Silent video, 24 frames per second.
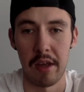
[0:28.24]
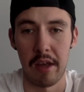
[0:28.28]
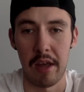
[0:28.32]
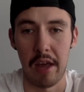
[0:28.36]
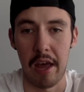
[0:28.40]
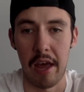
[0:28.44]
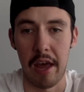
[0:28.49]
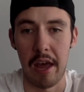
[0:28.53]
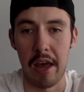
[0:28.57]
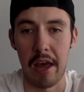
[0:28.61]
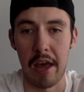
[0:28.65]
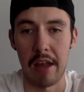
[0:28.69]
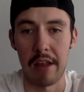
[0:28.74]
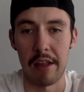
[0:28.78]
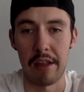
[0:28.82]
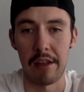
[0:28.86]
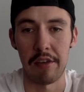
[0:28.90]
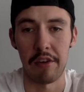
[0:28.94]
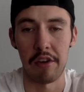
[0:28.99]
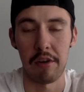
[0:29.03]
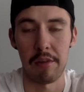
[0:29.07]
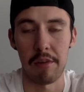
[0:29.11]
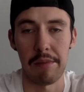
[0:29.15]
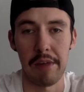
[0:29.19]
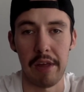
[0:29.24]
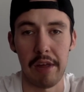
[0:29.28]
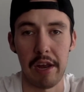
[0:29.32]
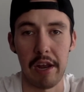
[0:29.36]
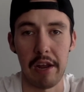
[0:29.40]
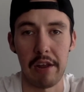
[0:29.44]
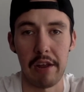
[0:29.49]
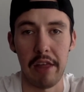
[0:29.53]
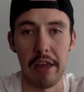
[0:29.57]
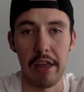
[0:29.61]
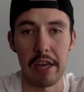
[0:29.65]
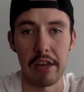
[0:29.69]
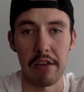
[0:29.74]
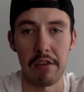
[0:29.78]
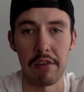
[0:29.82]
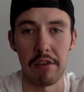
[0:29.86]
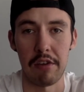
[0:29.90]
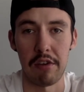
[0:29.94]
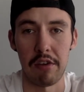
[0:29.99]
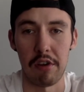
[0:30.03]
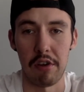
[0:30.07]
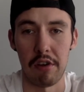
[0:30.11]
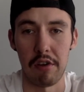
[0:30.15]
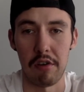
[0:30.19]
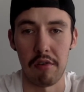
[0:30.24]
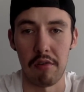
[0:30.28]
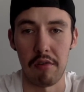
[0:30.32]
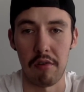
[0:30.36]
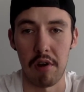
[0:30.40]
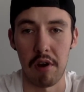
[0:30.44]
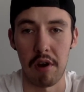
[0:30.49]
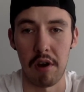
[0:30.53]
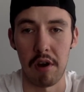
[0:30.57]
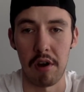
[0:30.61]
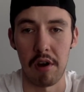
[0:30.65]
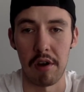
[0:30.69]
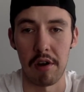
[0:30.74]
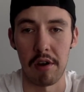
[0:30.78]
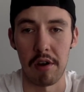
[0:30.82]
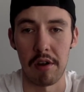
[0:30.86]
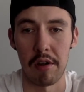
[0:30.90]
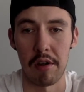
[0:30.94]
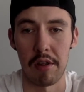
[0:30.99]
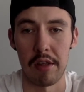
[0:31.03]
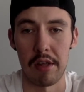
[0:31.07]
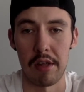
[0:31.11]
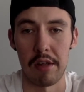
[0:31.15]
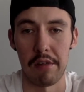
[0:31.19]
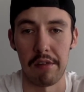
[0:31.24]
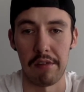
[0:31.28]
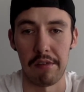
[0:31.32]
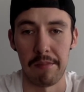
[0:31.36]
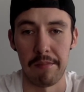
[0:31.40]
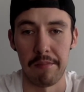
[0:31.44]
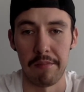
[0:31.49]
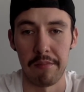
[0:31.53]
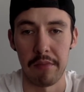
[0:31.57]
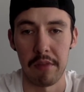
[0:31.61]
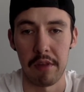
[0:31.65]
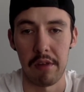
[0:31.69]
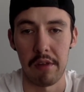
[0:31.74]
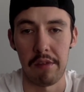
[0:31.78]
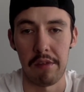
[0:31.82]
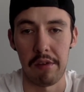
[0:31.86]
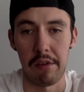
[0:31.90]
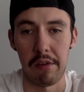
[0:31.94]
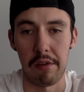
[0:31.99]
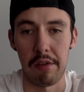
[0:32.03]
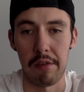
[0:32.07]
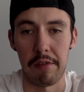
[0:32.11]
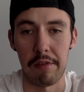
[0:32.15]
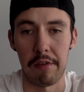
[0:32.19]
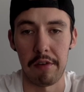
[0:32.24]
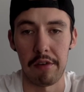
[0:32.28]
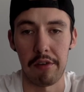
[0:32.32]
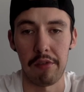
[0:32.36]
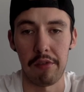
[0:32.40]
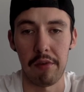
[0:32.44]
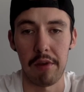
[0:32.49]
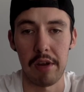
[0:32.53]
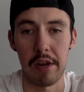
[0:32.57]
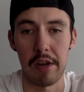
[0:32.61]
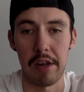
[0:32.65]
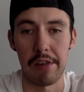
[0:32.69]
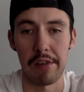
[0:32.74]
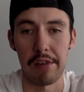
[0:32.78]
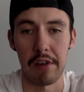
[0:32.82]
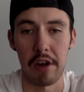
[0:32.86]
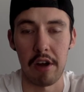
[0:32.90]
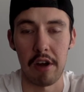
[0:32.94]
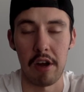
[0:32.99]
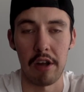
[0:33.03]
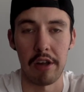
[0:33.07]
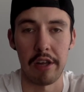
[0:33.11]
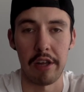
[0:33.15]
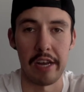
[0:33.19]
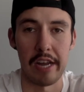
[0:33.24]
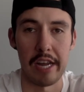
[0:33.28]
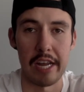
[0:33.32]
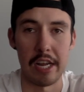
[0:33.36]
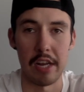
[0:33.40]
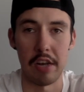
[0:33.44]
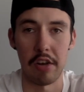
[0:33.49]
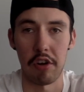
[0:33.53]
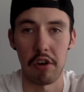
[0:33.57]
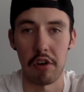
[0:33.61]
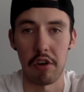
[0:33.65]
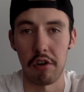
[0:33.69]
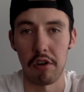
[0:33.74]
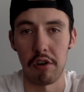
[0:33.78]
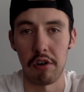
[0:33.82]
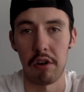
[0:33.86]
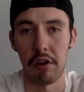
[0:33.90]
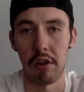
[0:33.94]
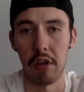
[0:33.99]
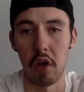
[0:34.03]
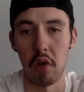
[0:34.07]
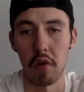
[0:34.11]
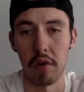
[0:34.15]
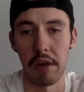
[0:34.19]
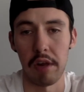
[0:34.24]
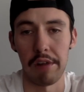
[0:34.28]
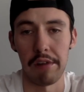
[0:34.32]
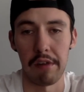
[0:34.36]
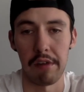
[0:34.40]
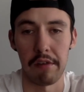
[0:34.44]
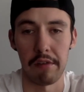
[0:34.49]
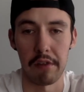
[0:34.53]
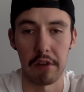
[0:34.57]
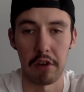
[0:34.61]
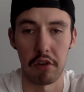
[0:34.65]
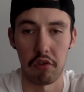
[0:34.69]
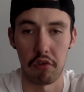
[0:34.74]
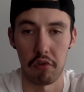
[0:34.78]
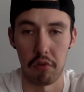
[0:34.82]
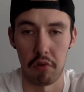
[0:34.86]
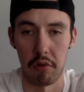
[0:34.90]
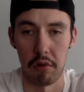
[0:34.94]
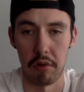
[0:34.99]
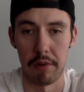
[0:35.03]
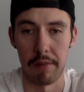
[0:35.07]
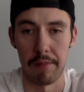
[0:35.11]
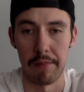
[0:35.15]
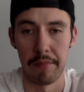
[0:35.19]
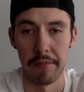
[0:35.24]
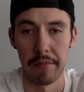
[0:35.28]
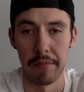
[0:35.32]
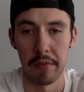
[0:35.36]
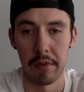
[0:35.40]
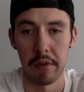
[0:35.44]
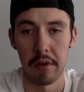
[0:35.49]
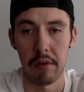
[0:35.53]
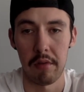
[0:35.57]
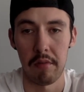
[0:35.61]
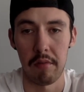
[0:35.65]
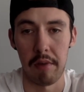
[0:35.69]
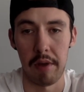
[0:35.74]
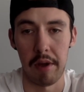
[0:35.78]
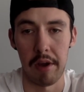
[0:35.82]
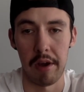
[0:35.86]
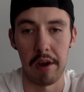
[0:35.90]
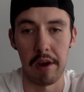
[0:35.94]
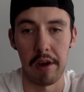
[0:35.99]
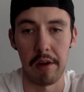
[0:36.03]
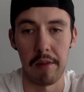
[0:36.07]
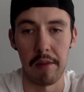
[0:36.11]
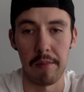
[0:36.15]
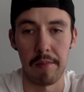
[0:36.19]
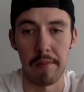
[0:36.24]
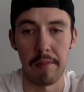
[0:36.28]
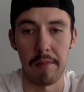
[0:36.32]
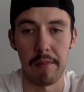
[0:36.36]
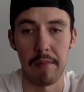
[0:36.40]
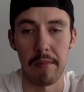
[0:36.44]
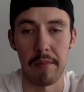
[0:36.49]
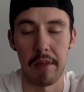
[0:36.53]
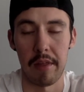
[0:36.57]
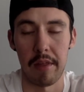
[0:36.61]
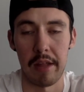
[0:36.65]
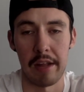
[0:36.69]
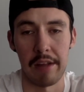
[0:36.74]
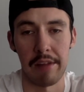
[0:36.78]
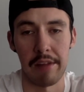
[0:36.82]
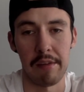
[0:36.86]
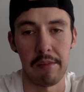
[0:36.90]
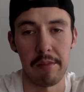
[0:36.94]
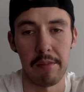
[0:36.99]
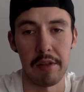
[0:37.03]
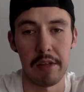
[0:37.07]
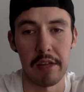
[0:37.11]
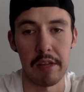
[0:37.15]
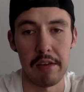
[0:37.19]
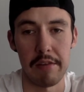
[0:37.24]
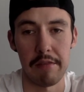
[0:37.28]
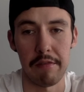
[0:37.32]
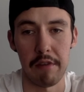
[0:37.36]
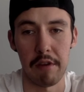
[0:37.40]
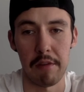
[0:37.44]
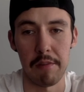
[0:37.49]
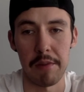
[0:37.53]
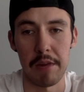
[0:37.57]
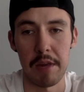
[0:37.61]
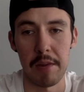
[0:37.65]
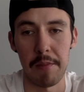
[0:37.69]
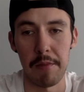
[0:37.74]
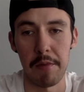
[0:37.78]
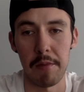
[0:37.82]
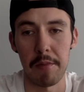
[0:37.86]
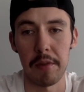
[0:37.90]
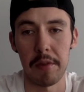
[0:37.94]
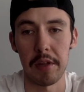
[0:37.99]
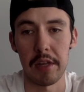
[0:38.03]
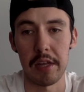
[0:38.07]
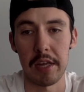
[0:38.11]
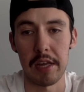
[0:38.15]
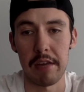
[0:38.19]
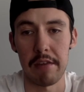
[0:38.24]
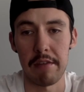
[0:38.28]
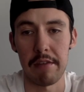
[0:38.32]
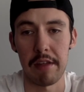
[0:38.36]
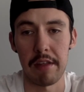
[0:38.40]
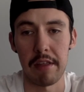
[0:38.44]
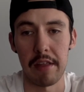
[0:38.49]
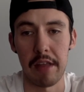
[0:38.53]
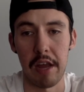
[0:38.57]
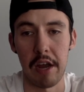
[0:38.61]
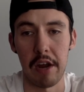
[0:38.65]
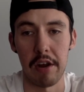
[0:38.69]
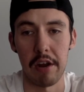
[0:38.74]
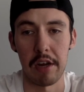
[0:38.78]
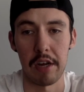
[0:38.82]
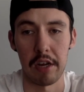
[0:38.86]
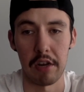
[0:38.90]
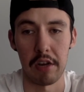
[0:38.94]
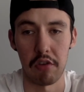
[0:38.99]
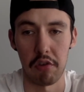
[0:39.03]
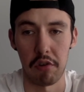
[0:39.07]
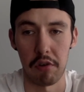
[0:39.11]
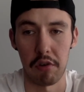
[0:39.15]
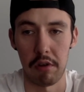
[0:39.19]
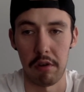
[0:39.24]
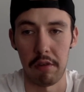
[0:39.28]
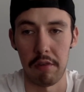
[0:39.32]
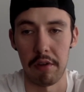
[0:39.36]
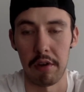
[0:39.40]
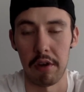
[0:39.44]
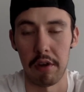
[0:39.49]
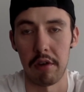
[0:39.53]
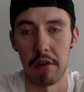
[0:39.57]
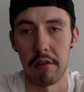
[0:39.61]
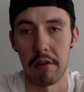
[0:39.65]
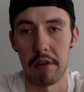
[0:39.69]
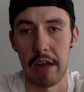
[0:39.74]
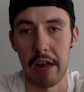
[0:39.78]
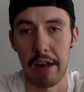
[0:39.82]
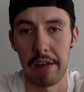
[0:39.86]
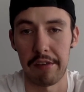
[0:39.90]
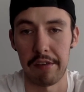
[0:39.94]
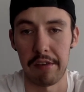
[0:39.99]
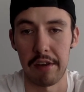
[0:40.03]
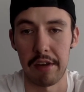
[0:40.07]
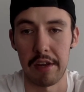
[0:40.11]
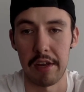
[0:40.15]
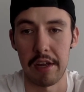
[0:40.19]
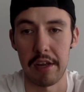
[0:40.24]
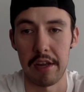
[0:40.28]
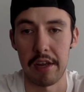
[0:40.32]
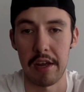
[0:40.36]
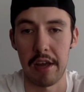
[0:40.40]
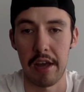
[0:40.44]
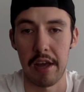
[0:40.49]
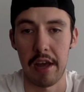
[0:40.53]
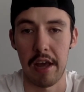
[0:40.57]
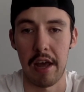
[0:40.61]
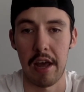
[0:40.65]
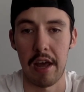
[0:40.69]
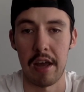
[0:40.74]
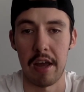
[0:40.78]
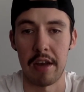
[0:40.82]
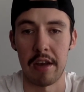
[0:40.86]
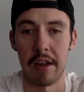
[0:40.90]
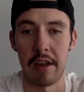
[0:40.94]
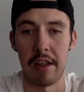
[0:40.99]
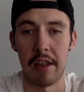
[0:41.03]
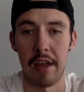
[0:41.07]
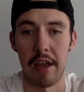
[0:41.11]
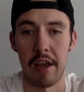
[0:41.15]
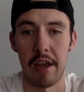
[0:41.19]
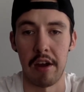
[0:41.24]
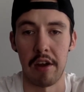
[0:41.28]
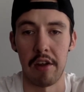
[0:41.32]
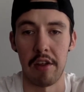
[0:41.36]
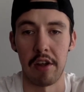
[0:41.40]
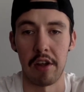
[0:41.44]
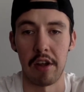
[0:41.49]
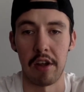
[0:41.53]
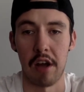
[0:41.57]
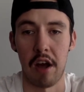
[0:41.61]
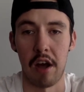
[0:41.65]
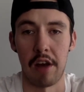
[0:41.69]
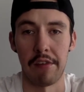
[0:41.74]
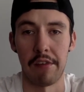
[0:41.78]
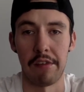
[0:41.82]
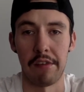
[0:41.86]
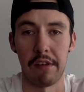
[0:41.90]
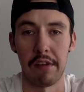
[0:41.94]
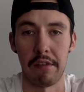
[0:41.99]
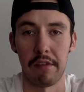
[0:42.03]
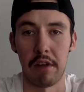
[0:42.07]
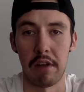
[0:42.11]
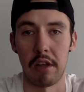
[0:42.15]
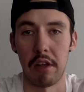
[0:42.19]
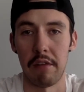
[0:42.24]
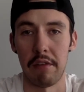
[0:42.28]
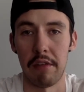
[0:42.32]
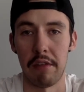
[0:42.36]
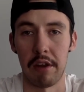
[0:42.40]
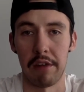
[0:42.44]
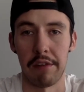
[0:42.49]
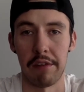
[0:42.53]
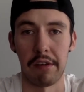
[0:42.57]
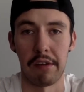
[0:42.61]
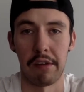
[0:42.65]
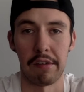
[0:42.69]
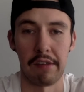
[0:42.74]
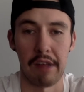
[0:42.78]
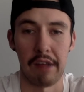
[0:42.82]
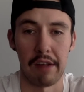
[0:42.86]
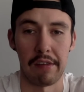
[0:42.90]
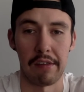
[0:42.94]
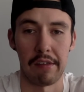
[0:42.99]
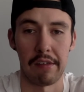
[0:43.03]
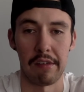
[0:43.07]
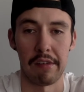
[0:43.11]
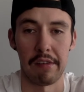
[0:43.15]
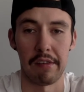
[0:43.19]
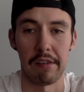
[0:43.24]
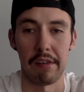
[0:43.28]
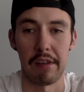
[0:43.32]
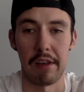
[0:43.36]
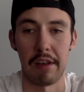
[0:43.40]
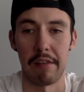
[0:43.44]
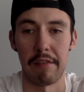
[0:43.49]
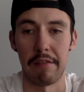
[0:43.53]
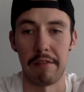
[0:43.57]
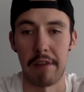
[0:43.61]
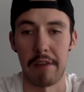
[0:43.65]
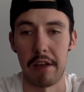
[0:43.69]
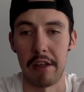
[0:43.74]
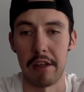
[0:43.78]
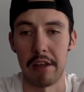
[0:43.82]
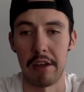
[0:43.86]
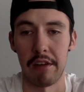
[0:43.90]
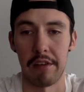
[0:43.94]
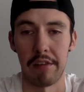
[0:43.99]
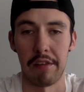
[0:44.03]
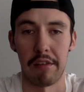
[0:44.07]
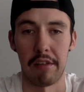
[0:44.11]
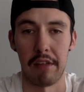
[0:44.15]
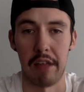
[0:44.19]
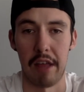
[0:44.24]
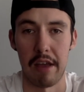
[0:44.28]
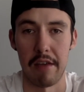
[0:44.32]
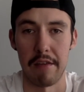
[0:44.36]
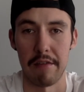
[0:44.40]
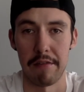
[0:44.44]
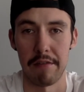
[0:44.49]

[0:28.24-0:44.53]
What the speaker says: And the terms that I'd like you to know are these. So the first one is called an internal locus of control, and that's the belief where people believe that they are in control of their own destiny and they are the causes of all of their successes and failures in life.